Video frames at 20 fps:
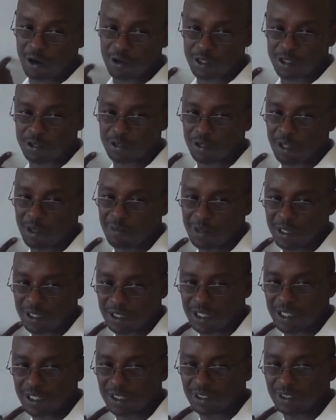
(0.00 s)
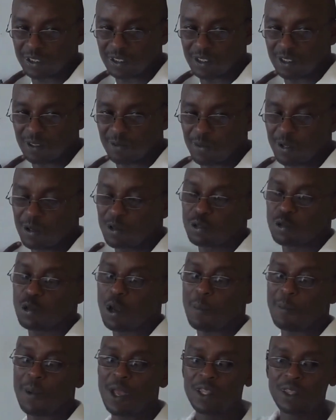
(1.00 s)
loss to the business because you
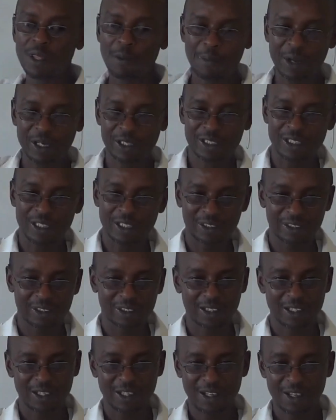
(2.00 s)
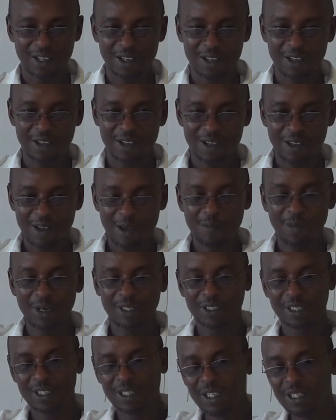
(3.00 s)
are paying the partners.
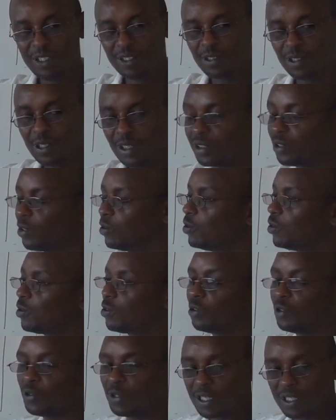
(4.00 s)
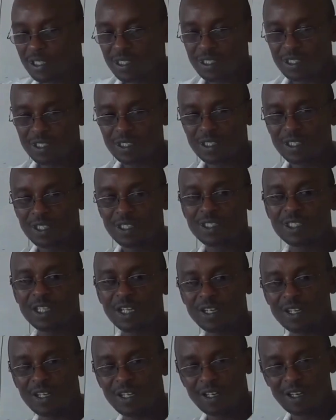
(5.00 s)
But interest on drawings is
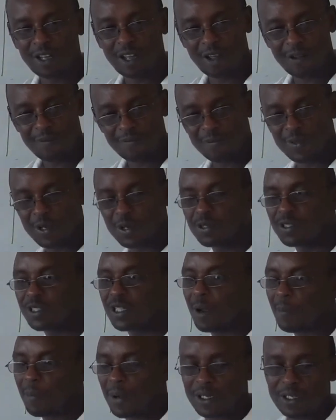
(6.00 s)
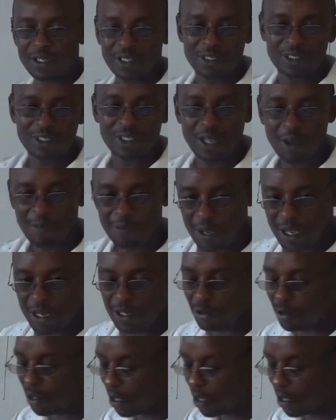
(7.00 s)
an income because they are partners, they are paying to